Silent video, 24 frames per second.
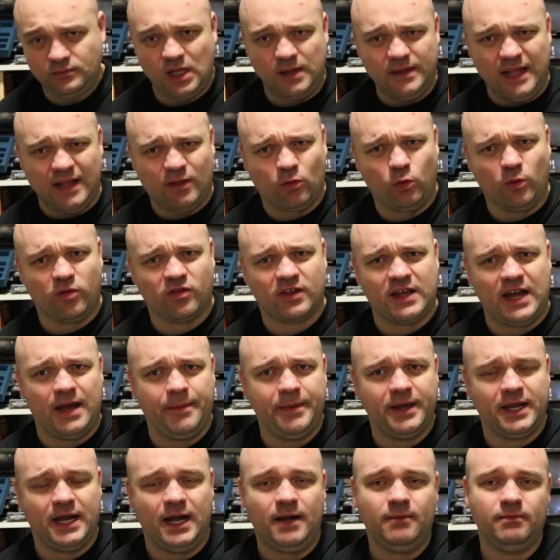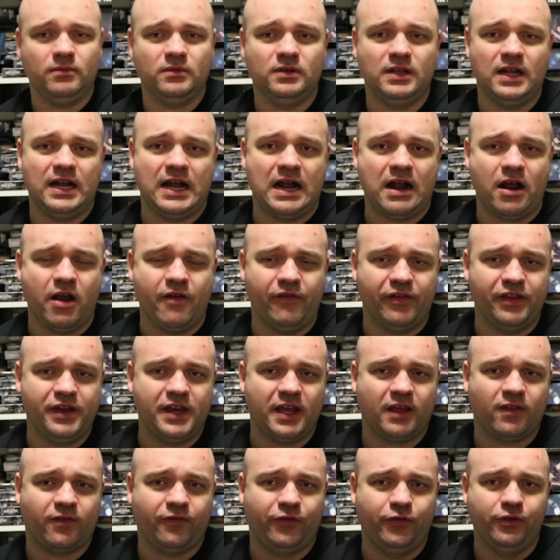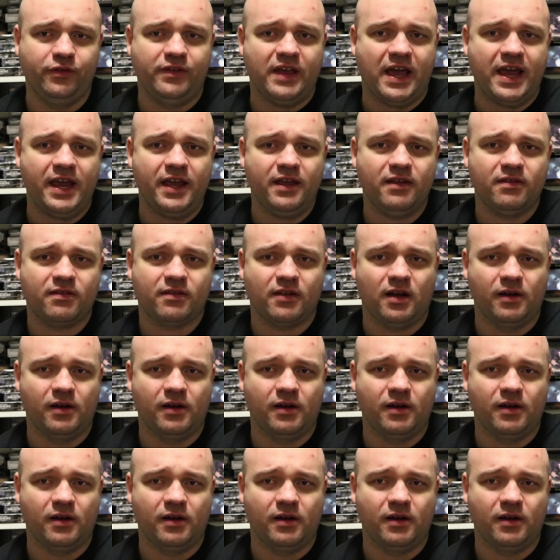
that's what's coming up uh, over the next few days.